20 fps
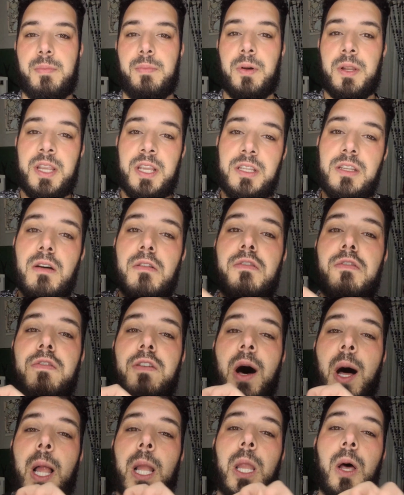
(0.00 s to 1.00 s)
people need to
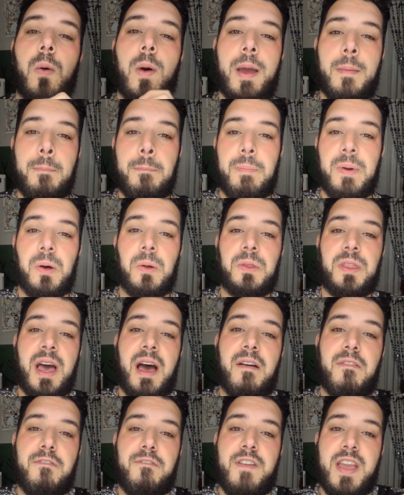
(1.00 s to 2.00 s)
follow and build
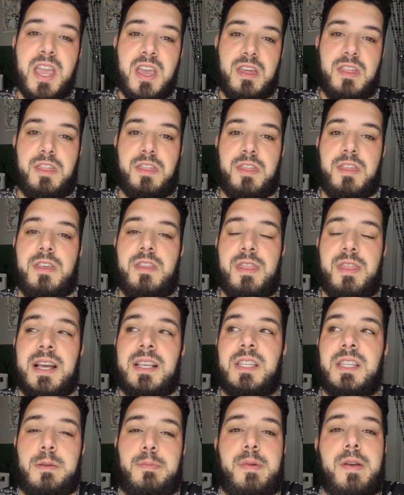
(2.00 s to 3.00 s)
that faith,
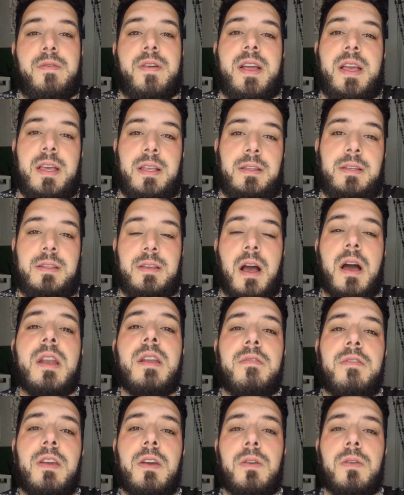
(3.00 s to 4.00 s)
that spirit inside
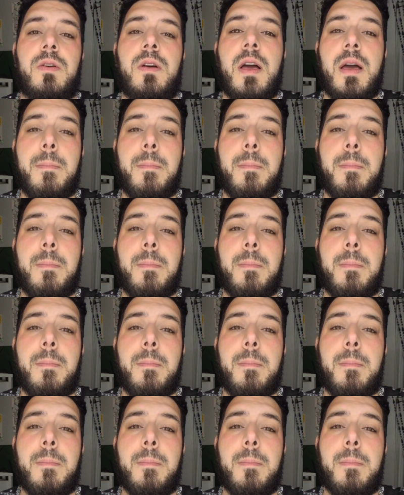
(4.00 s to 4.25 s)
of you.